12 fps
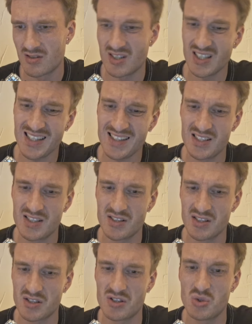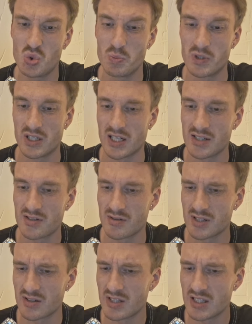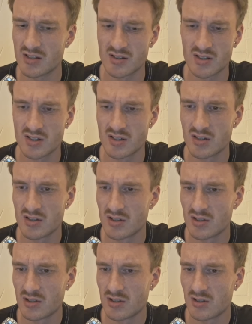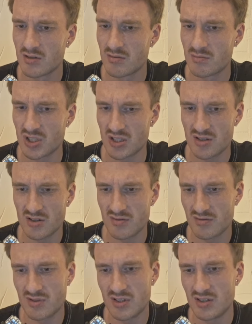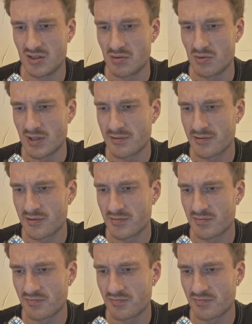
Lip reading: I guess it's not super nice around here, but is it rough?